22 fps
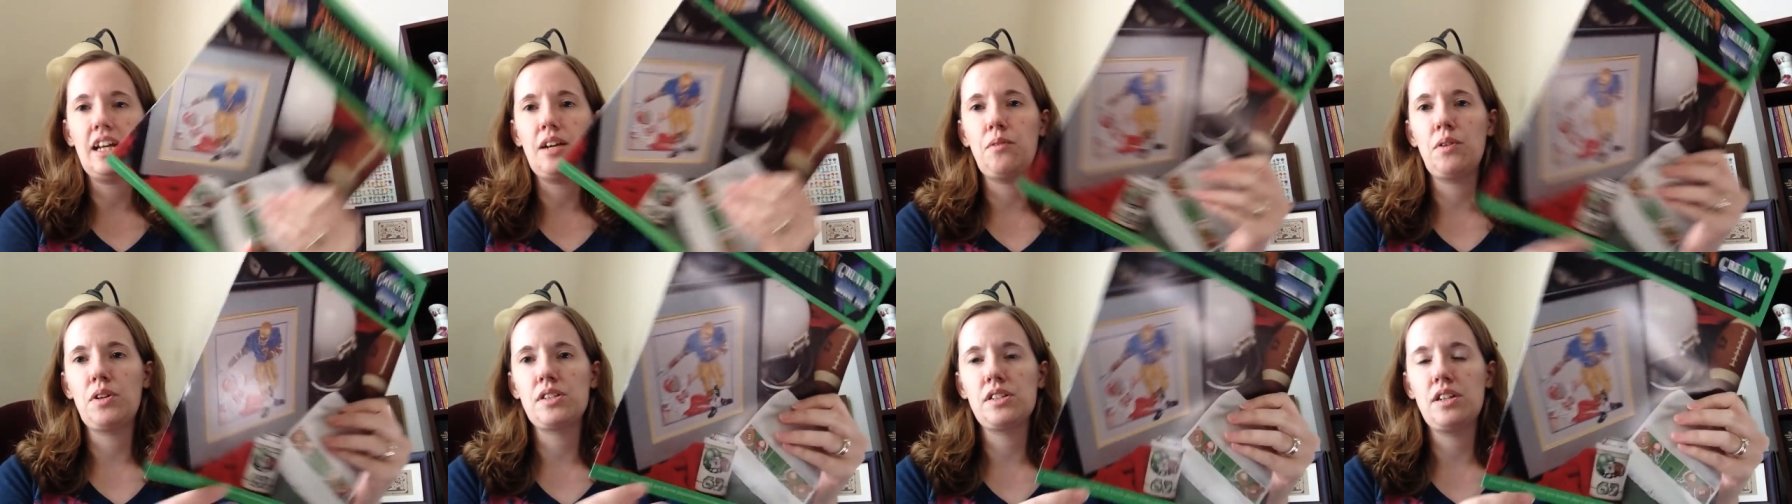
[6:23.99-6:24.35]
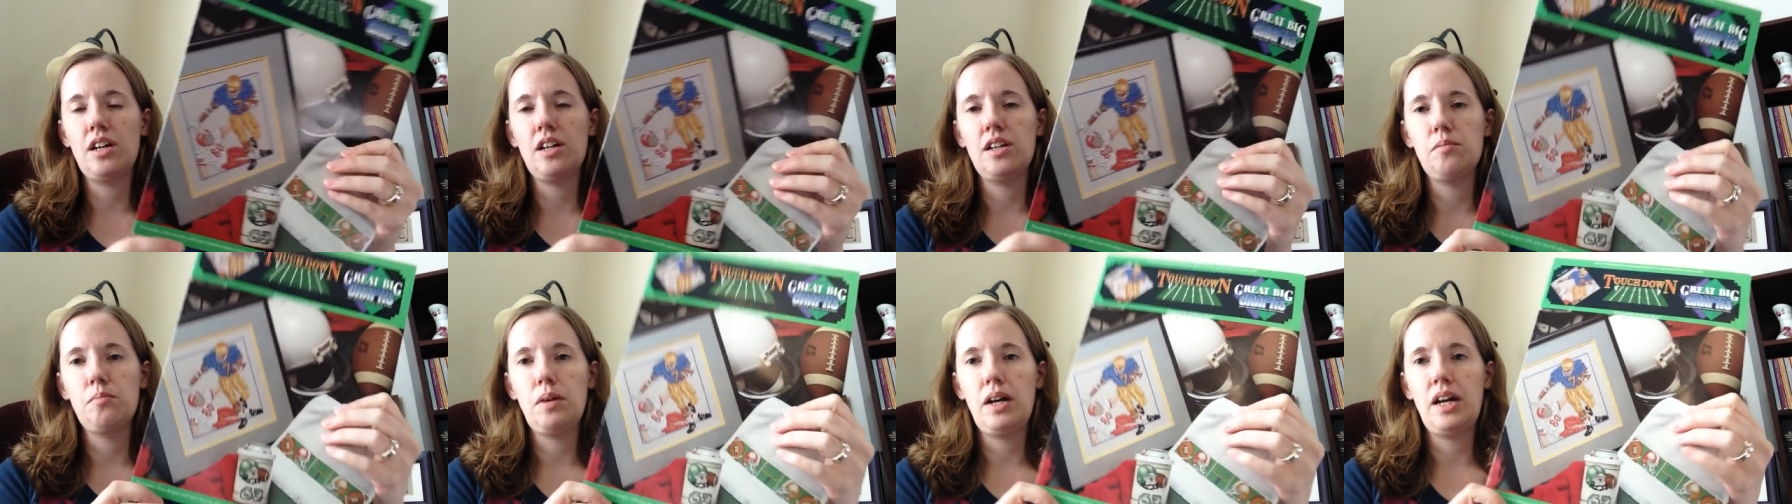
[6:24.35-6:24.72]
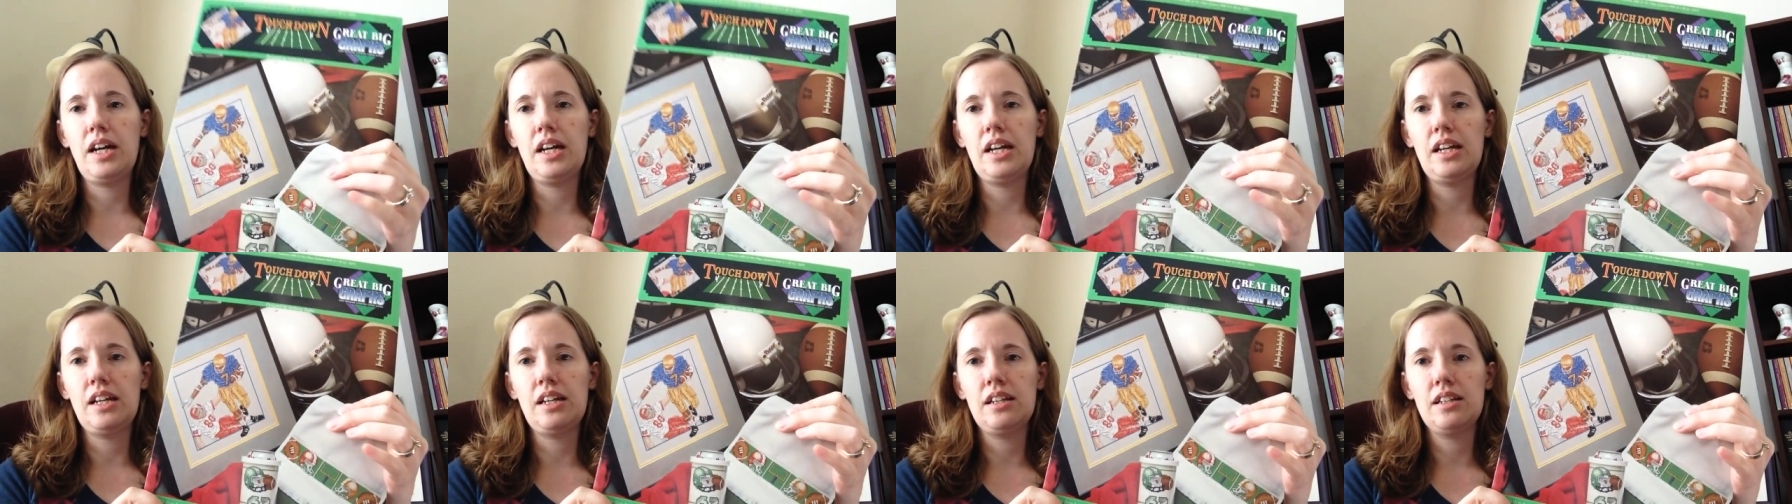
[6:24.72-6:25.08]
I worked on
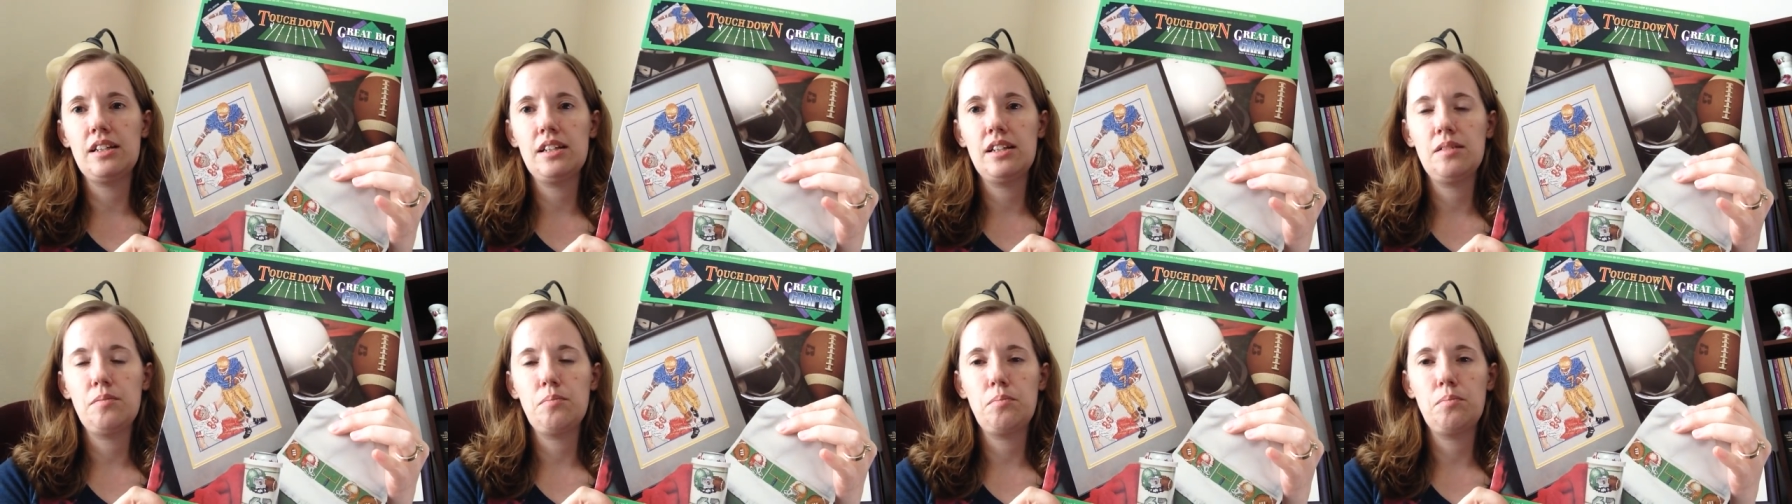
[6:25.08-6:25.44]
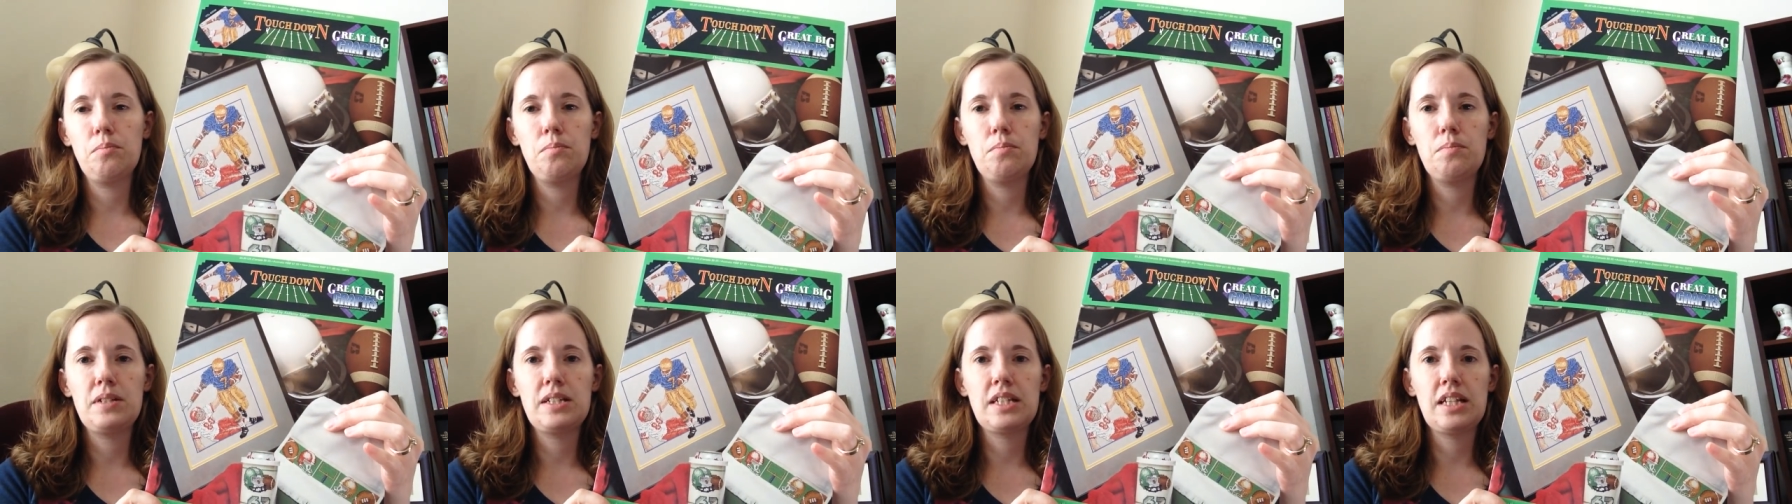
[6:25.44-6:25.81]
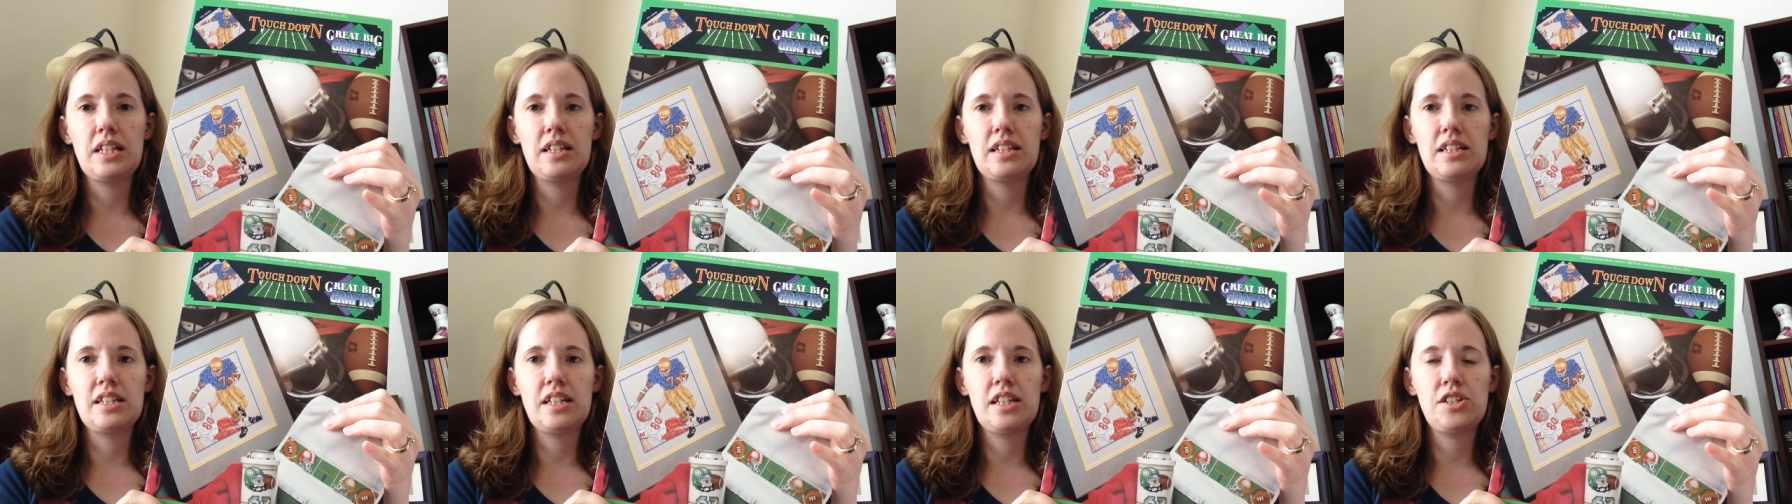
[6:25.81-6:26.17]
my
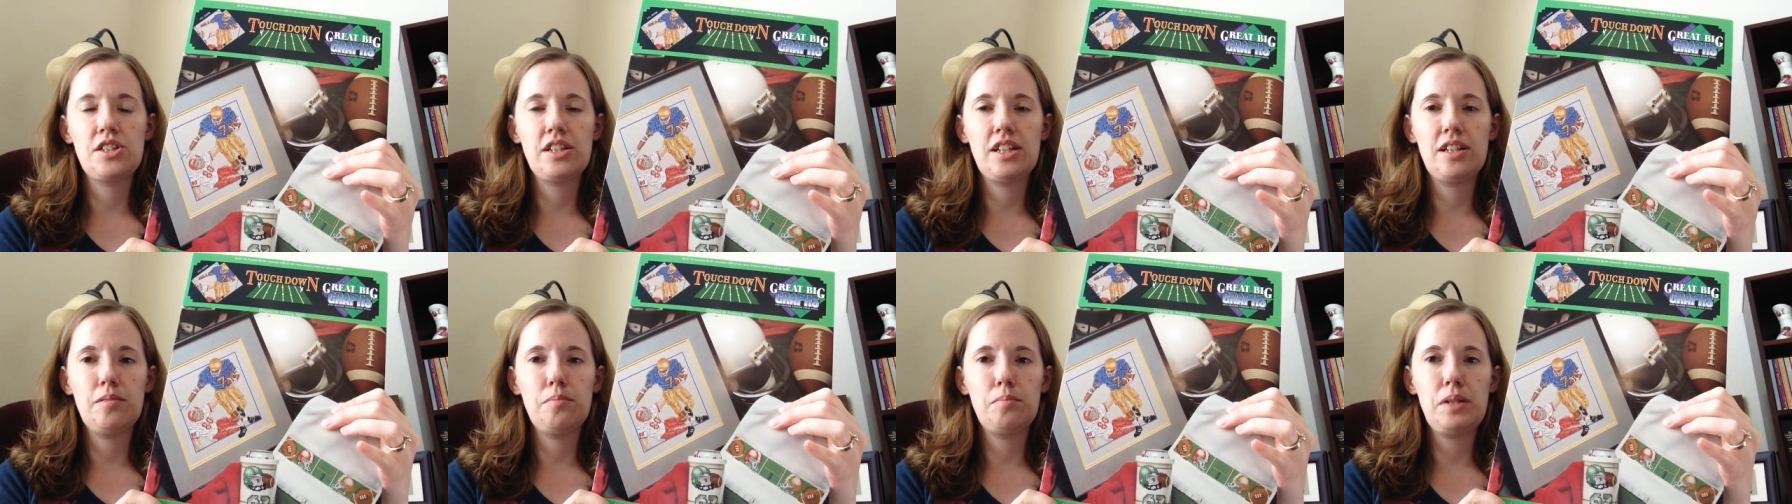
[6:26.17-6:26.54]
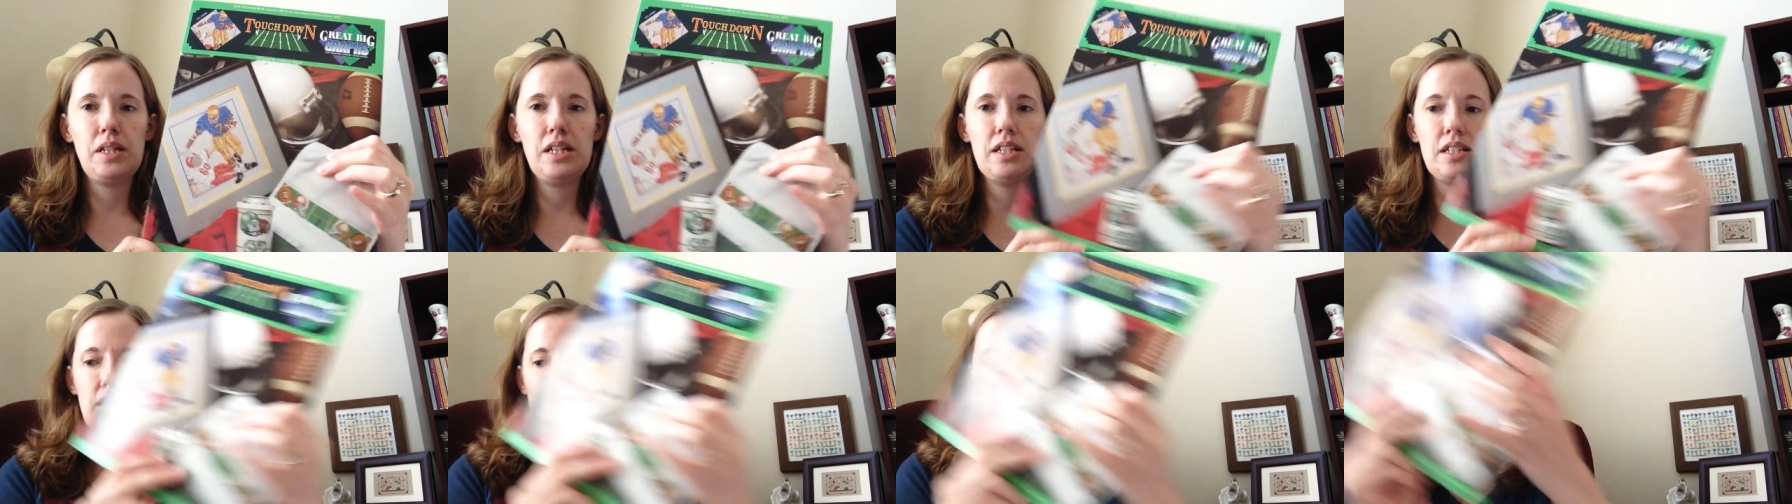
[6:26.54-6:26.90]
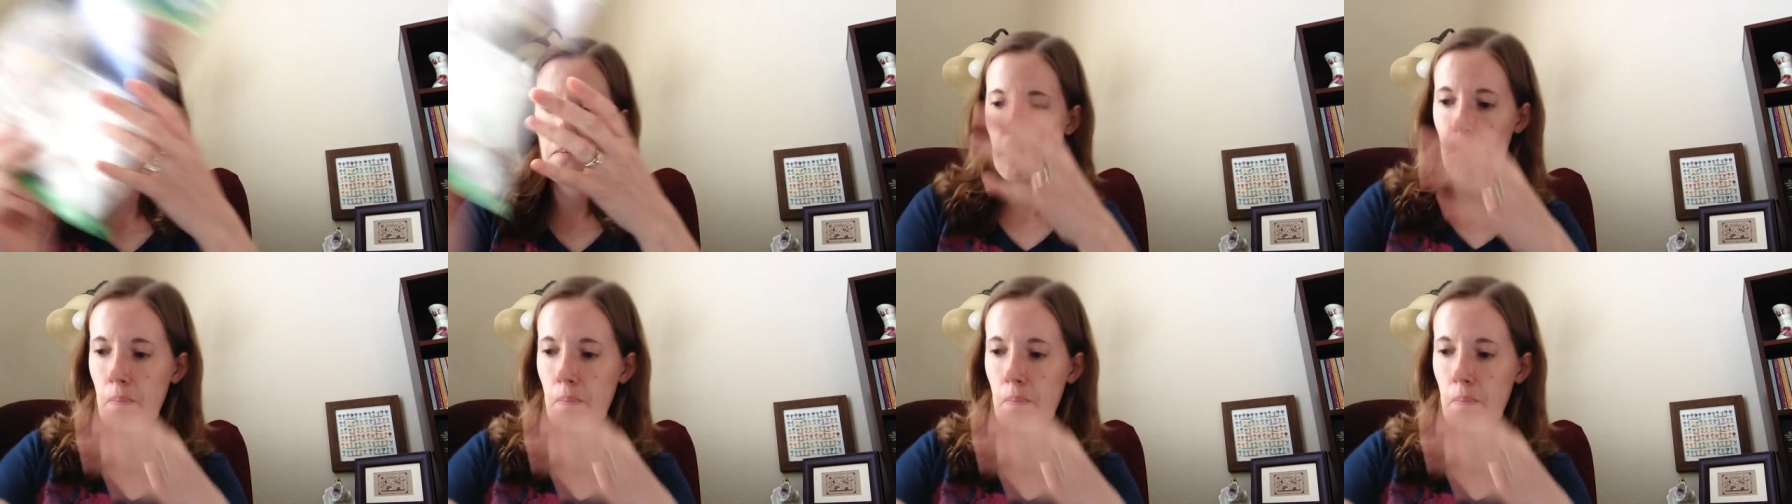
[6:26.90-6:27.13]
son's touchdown piece.